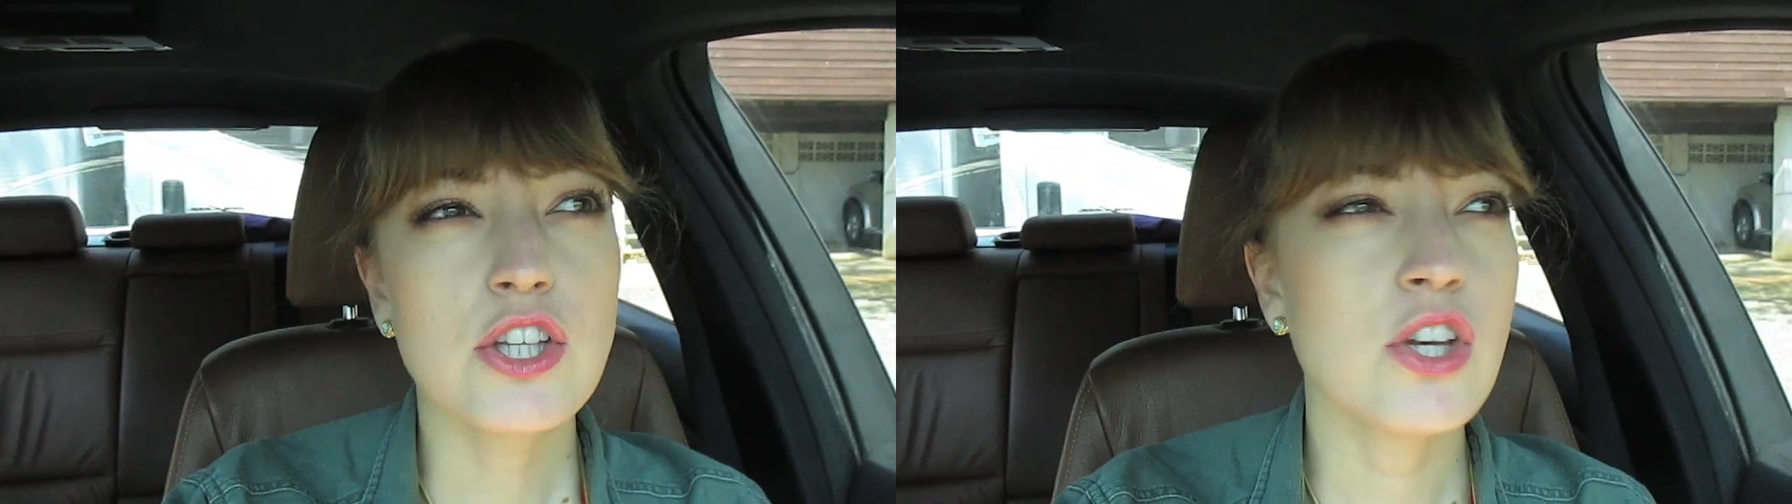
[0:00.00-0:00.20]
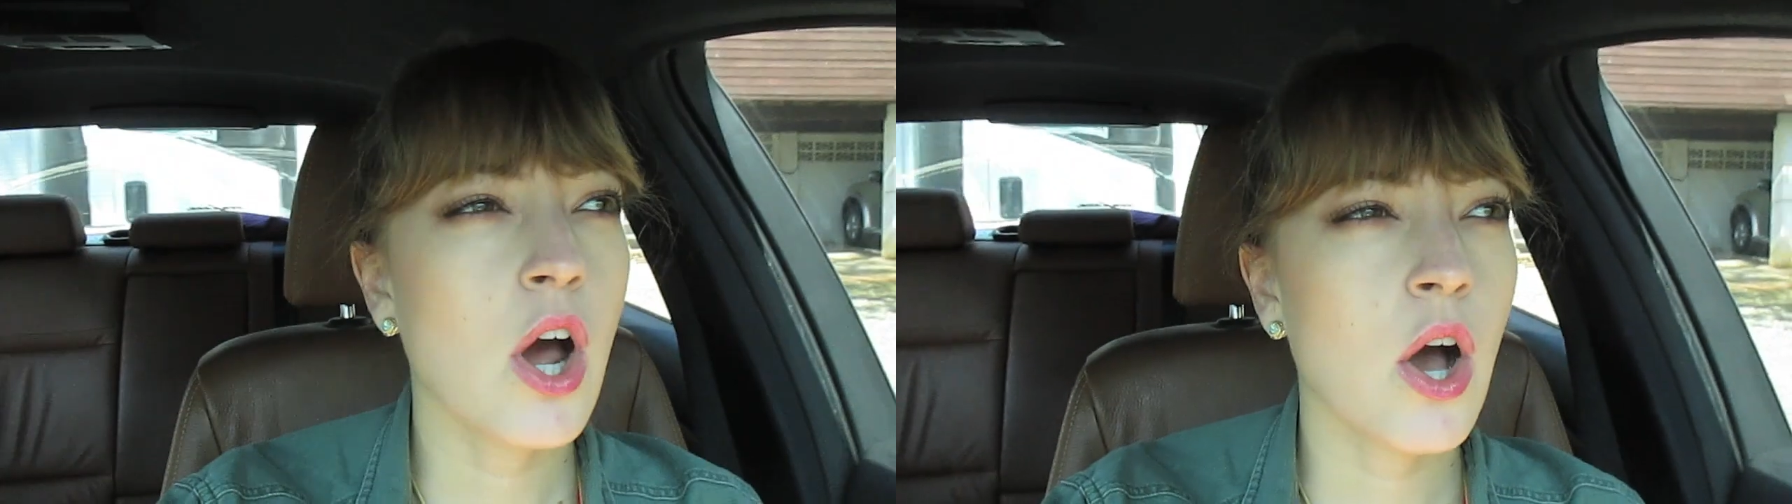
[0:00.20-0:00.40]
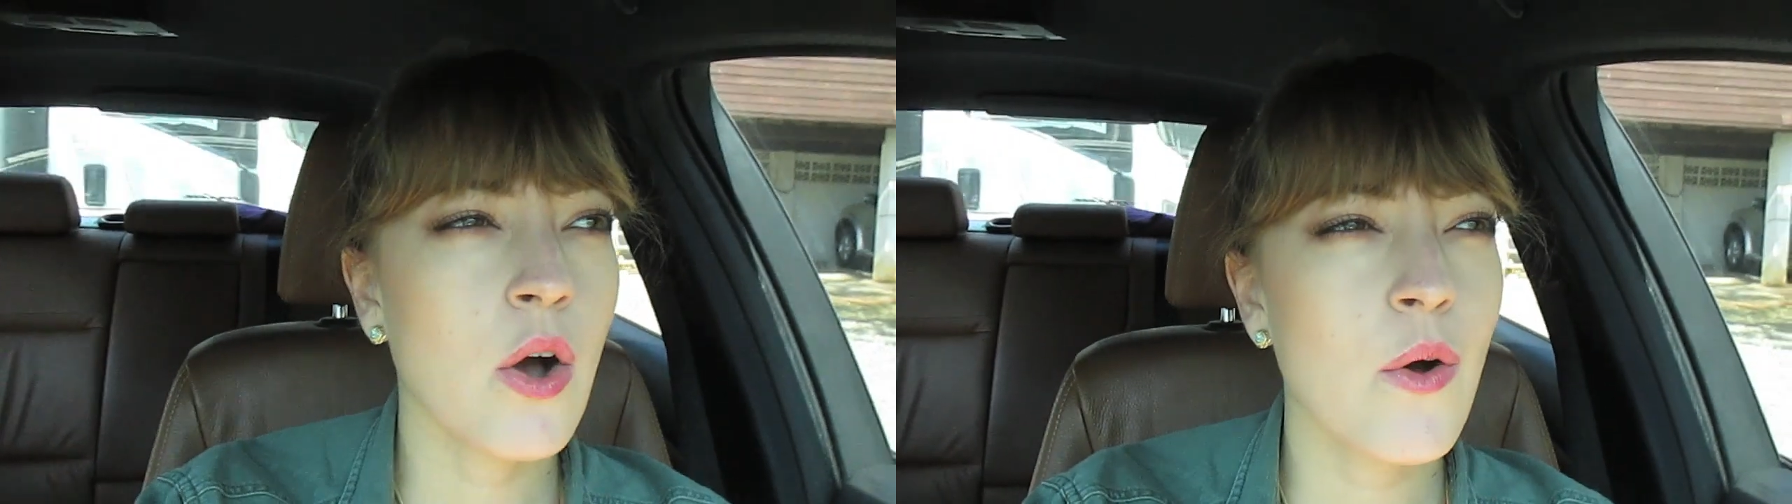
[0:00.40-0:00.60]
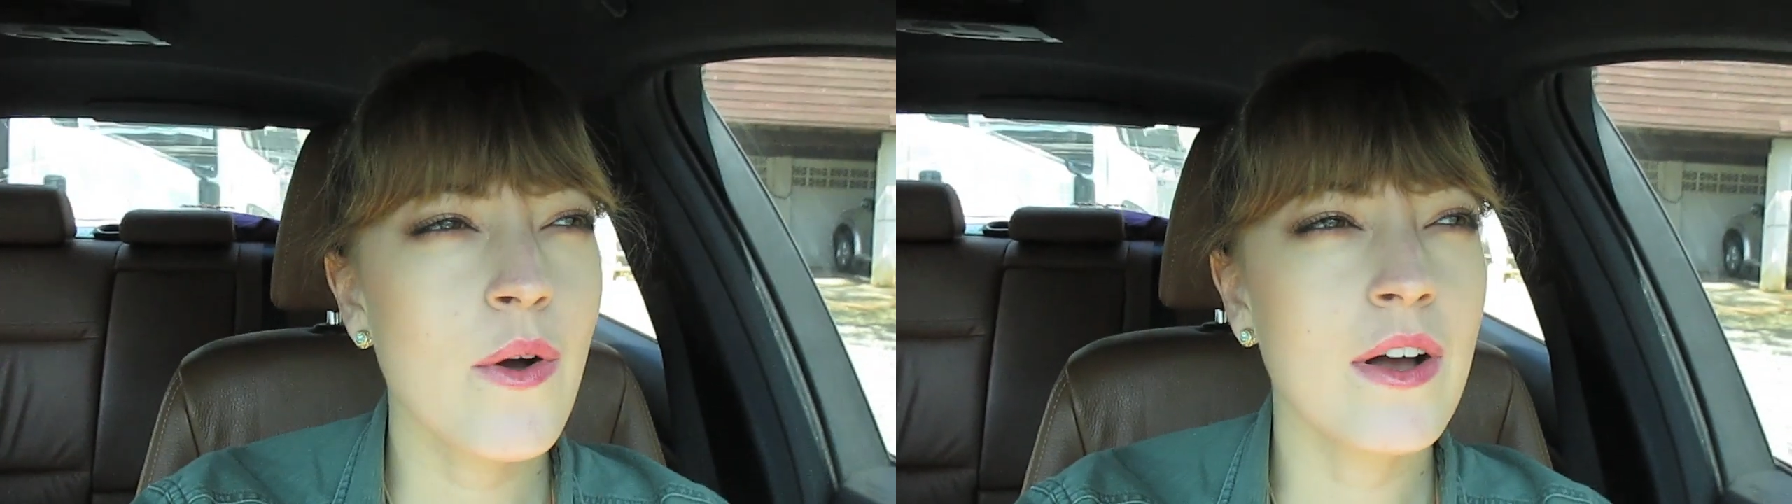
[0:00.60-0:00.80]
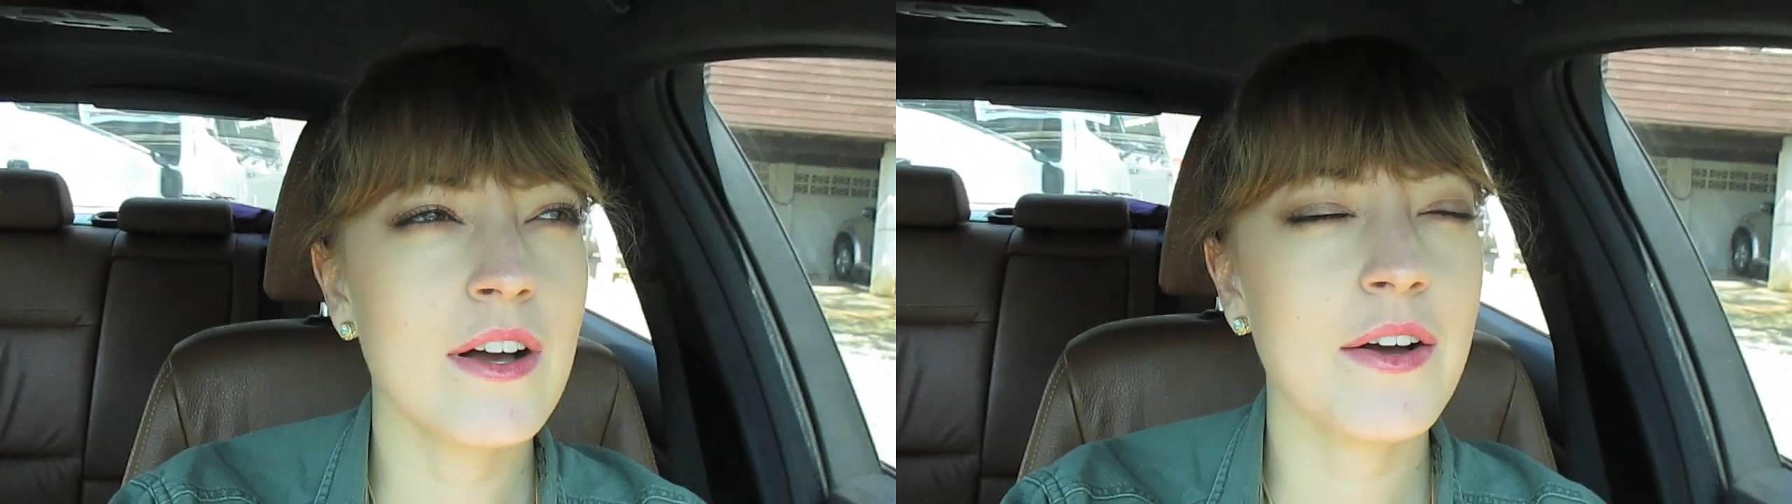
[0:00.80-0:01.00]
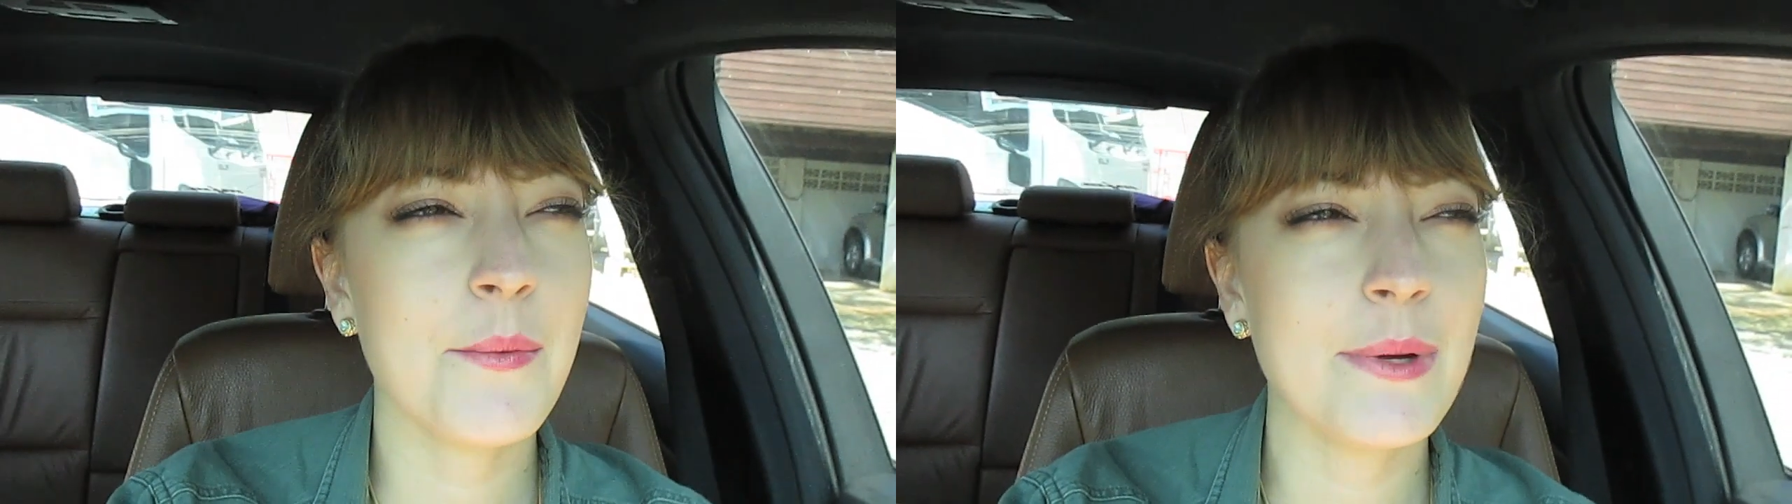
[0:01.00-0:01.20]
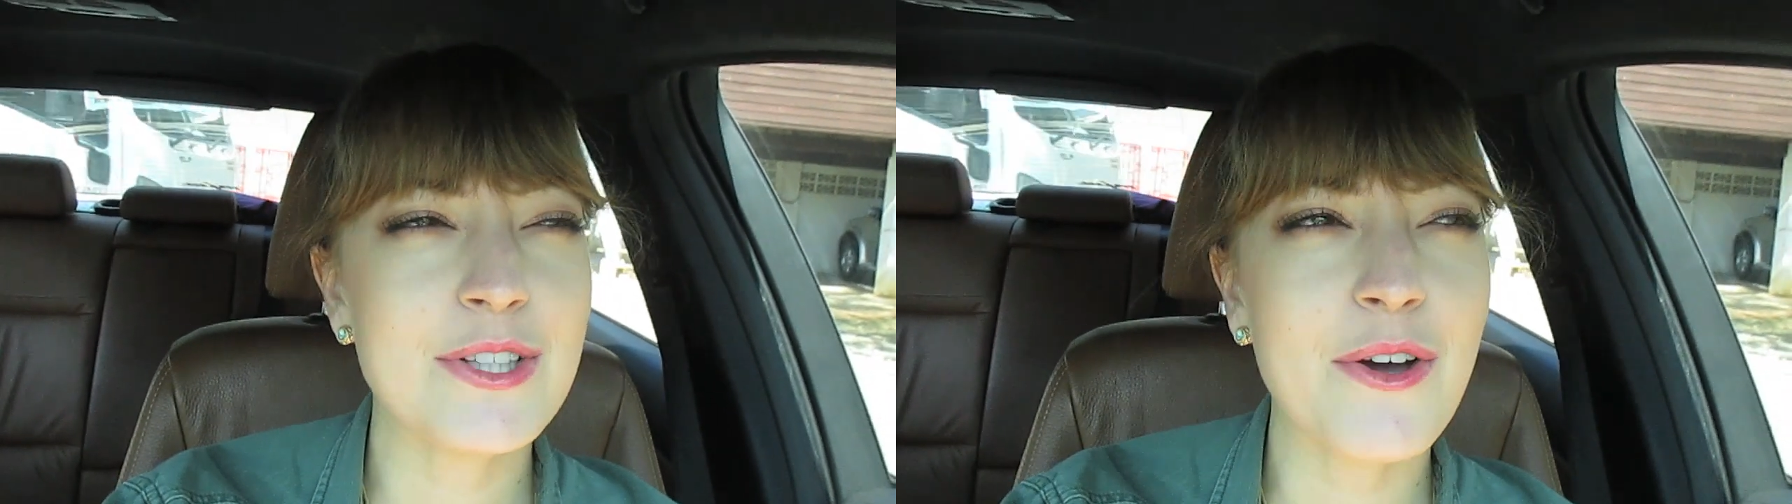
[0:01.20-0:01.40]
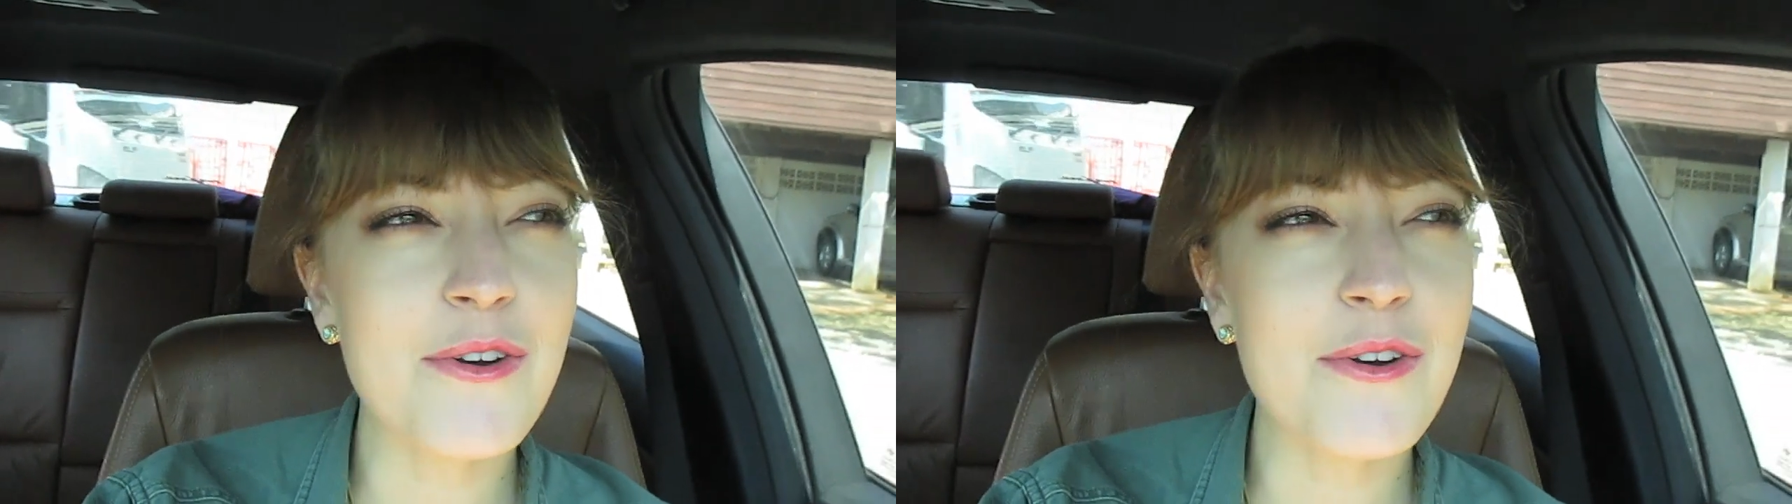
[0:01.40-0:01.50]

You know, when you